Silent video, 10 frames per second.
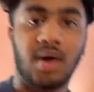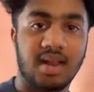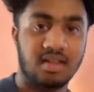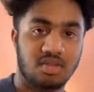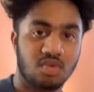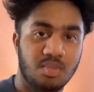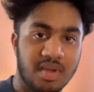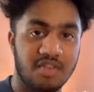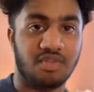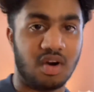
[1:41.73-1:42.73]
when i zoom
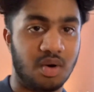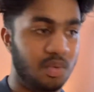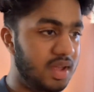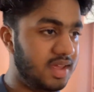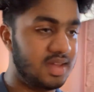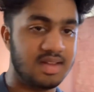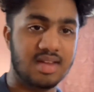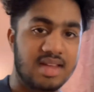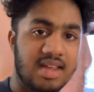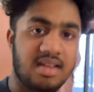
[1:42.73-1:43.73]
in far away
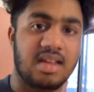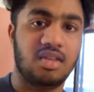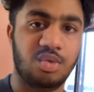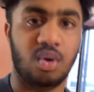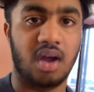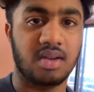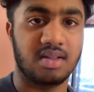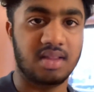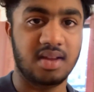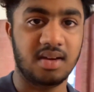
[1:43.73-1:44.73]
it gets so
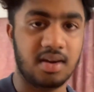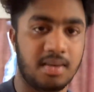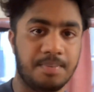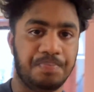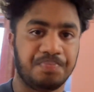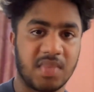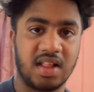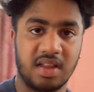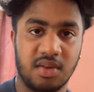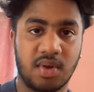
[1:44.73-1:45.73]
unclear
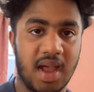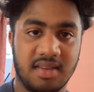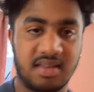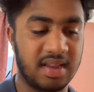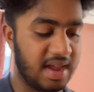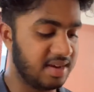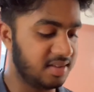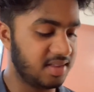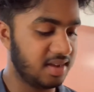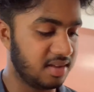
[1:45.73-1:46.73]
like you can't see
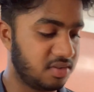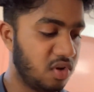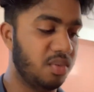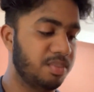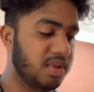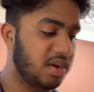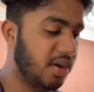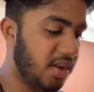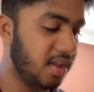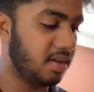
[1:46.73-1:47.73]
anything it's so
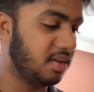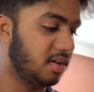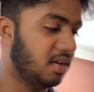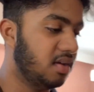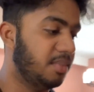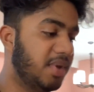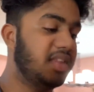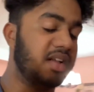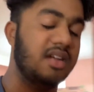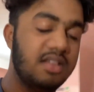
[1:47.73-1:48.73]
blurry but
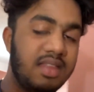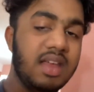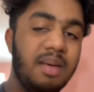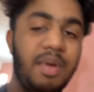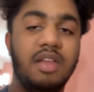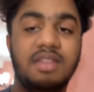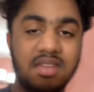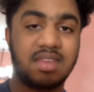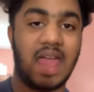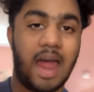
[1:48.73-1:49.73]
the good thing about
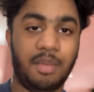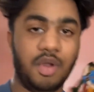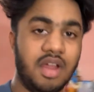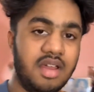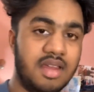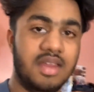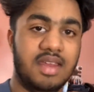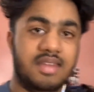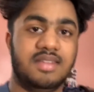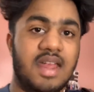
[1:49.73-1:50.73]
this camera
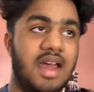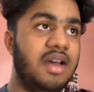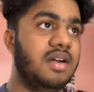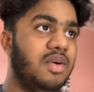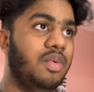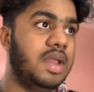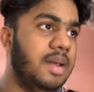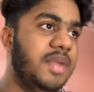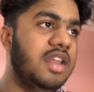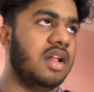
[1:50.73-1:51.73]
is that when
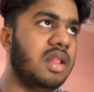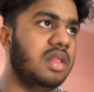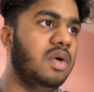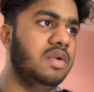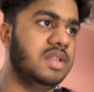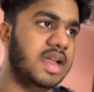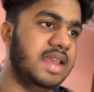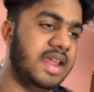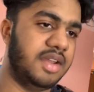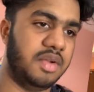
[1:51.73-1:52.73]
I'm in a low
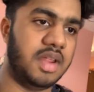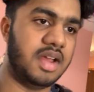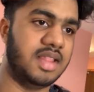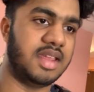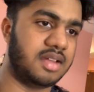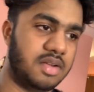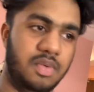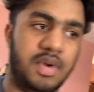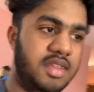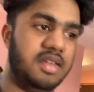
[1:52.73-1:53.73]
light area, like
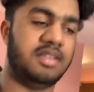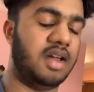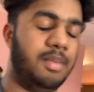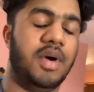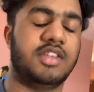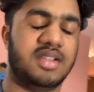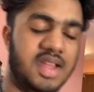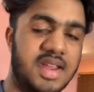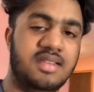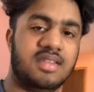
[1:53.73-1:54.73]
where there's not much
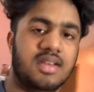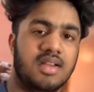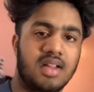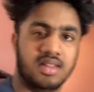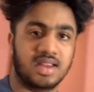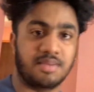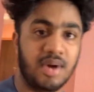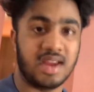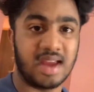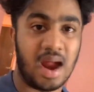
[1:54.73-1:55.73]
light, like
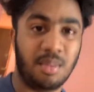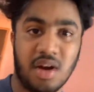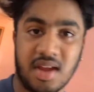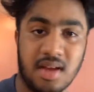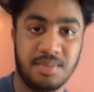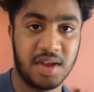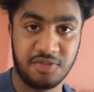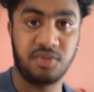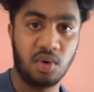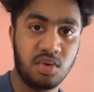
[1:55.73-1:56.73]
my camera, my
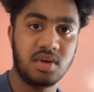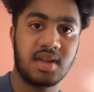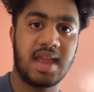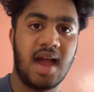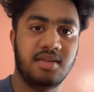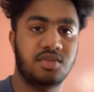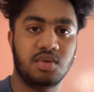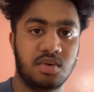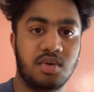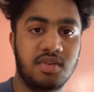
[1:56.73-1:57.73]
phone can
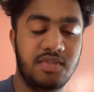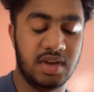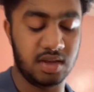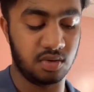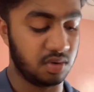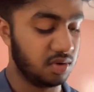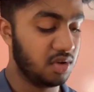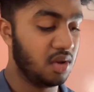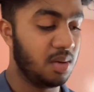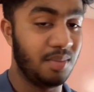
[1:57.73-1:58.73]
shoot good video.
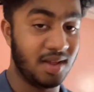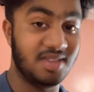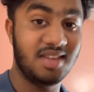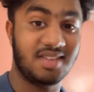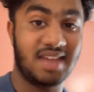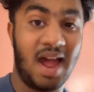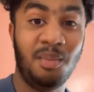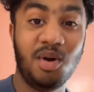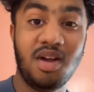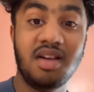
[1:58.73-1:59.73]
But this
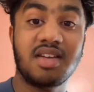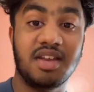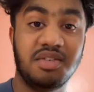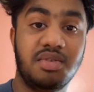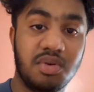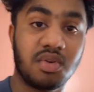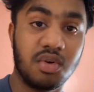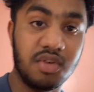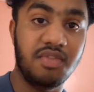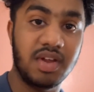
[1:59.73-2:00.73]
camera can shoot
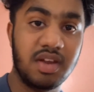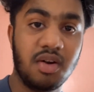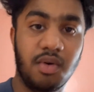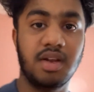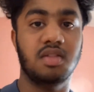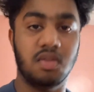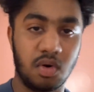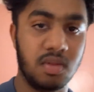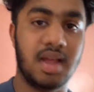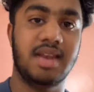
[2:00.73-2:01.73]
good video in
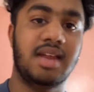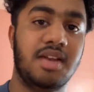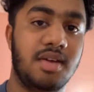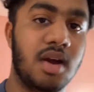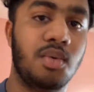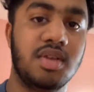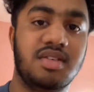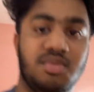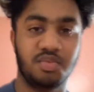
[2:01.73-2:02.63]
low light area, which is